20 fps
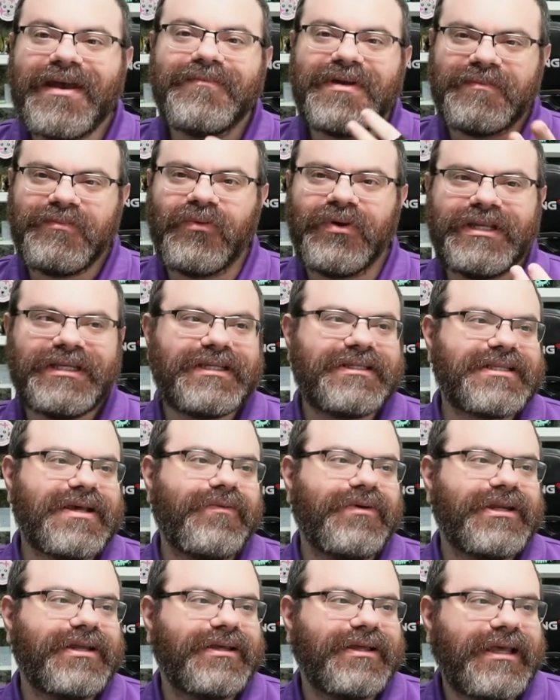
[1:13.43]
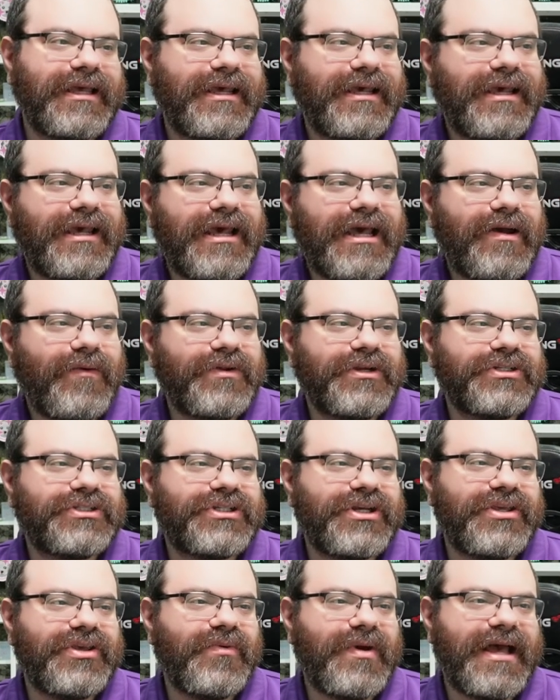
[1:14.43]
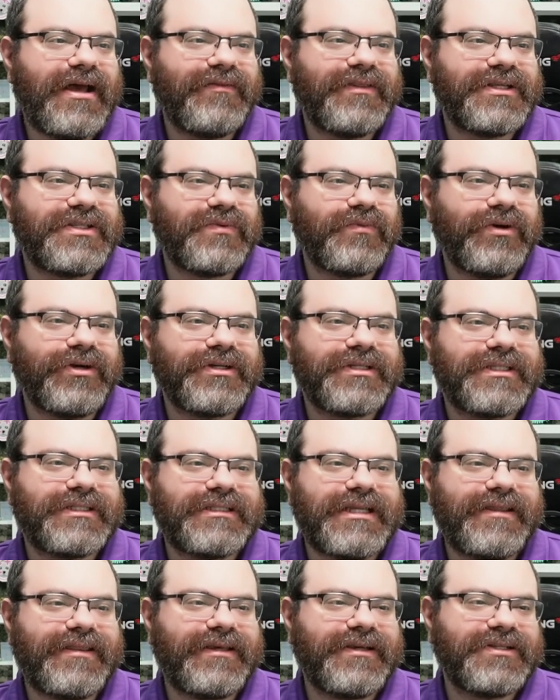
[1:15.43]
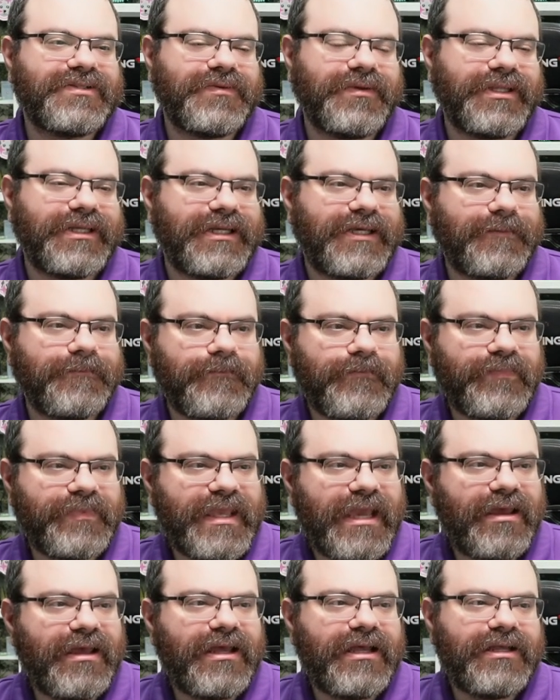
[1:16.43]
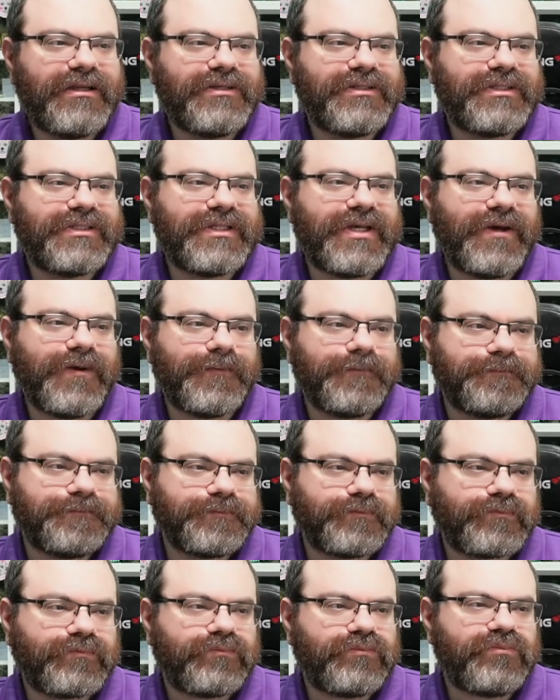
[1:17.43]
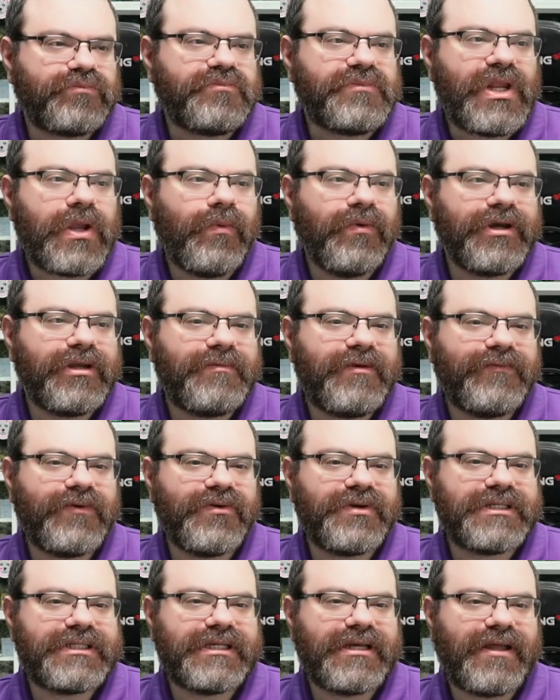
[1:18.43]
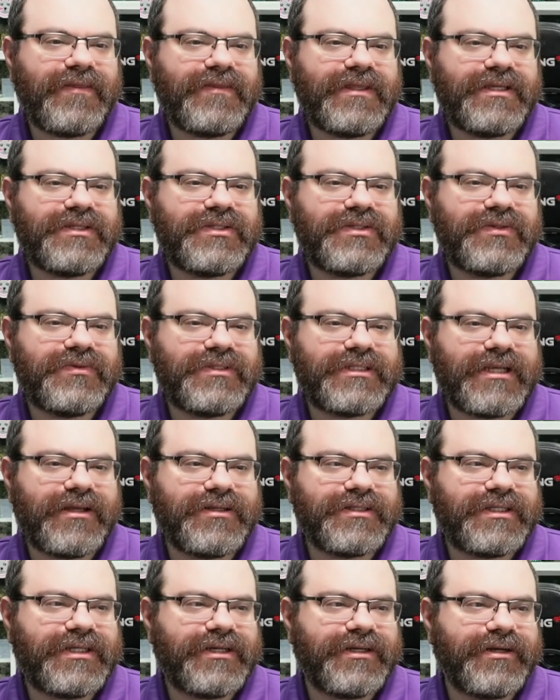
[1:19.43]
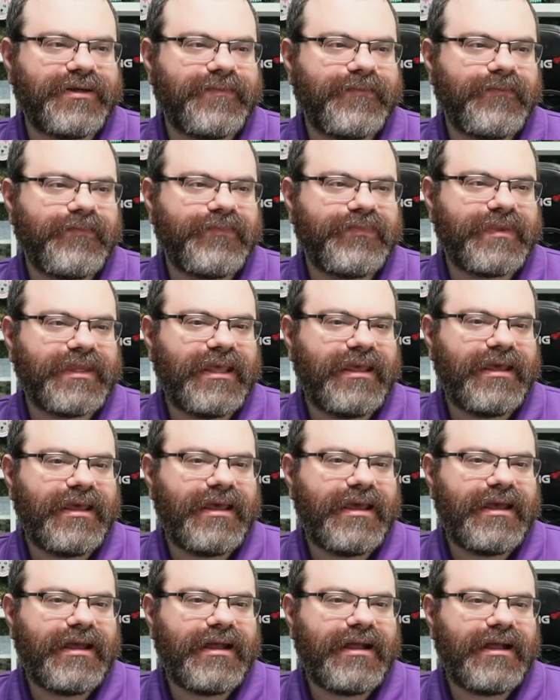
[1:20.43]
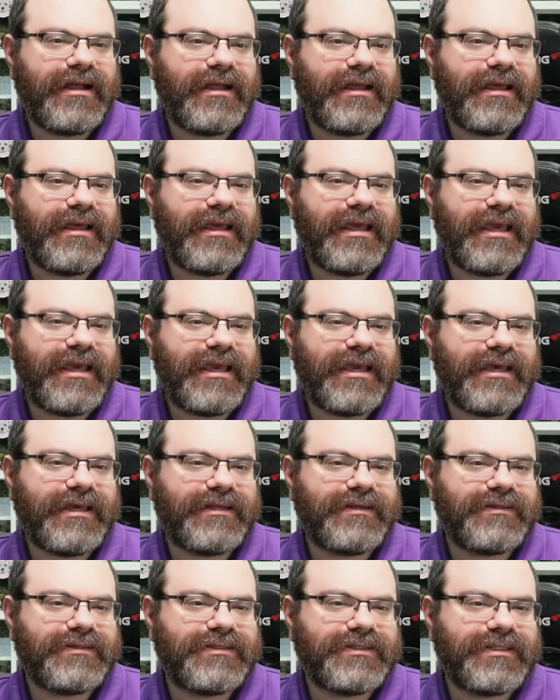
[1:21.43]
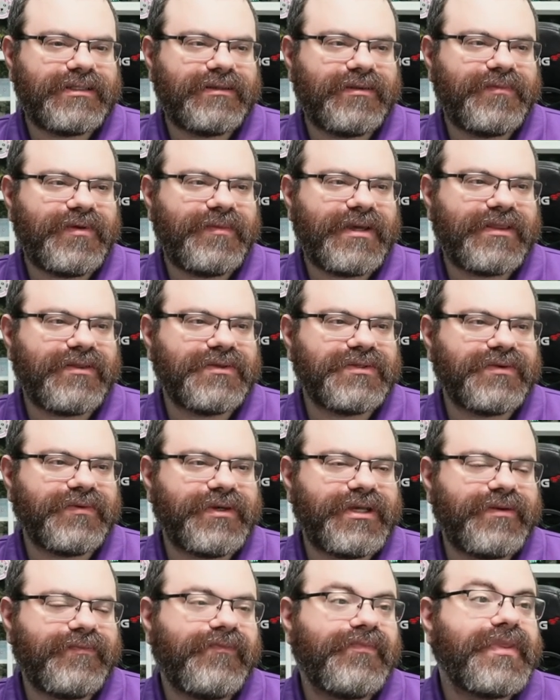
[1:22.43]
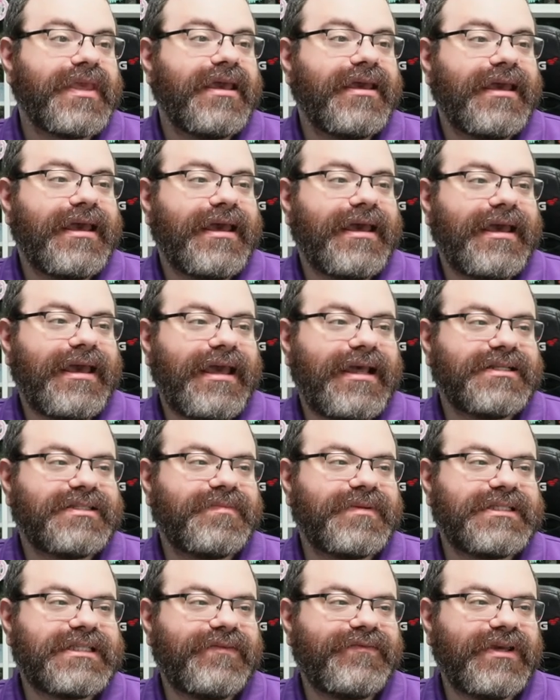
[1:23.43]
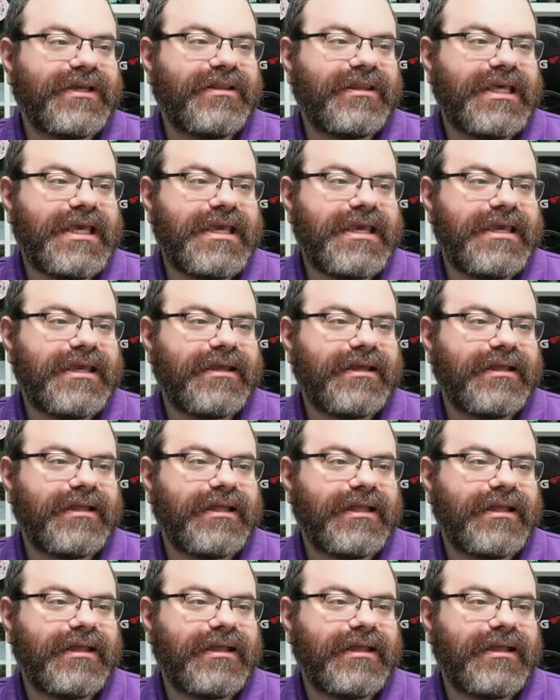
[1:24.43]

my point is, I want to I want to show you how this works because I think it's really neat. So we're going to be focusing on these two cells here, and let me make those green, and specifically